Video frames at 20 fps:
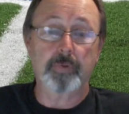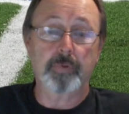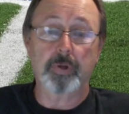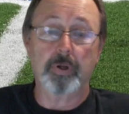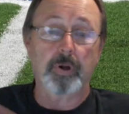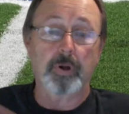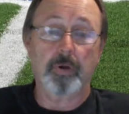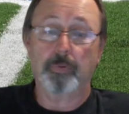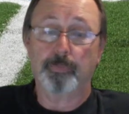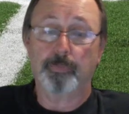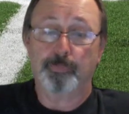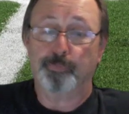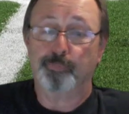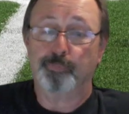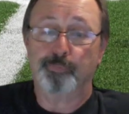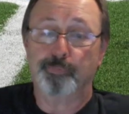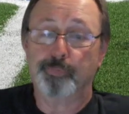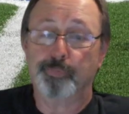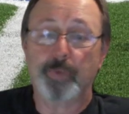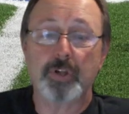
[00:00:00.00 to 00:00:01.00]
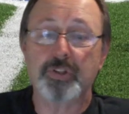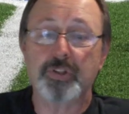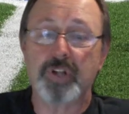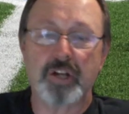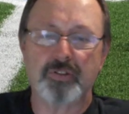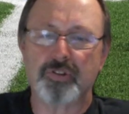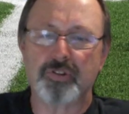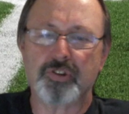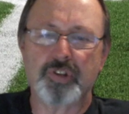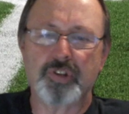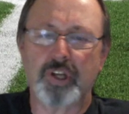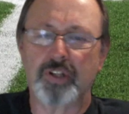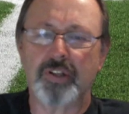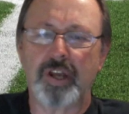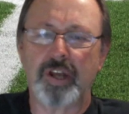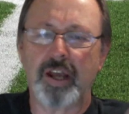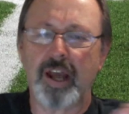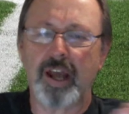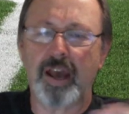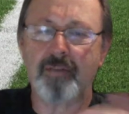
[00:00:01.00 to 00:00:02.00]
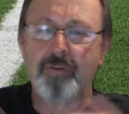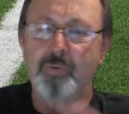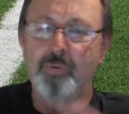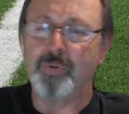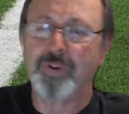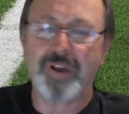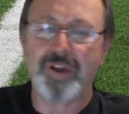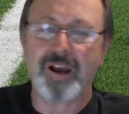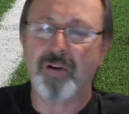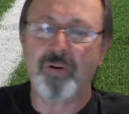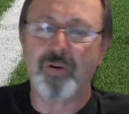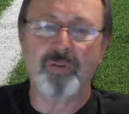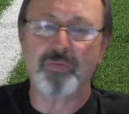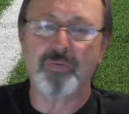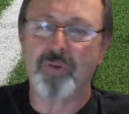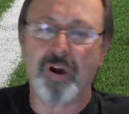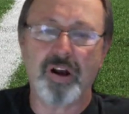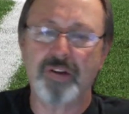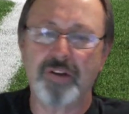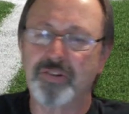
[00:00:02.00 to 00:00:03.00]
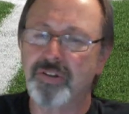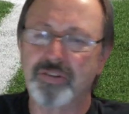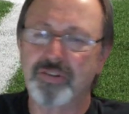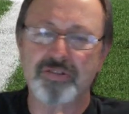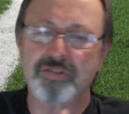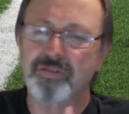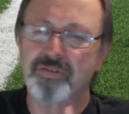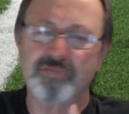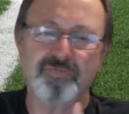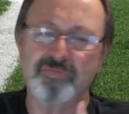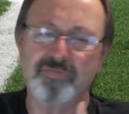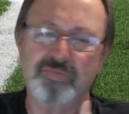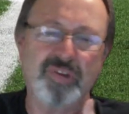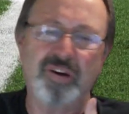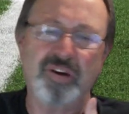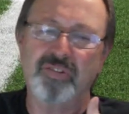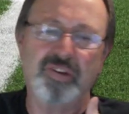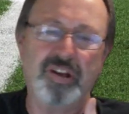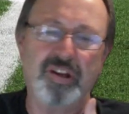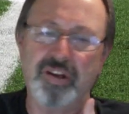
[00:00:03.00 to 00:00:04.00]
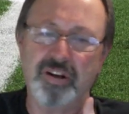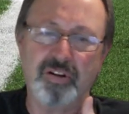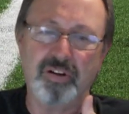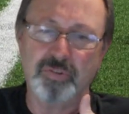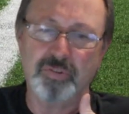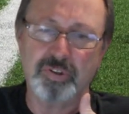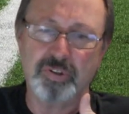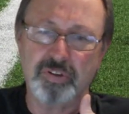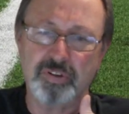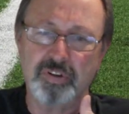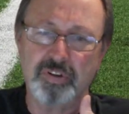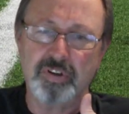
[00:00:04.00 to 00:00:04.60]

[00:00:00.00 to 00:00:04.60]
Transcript: You know, the Jets think they have it with Aaron Rodgers. No, they don't.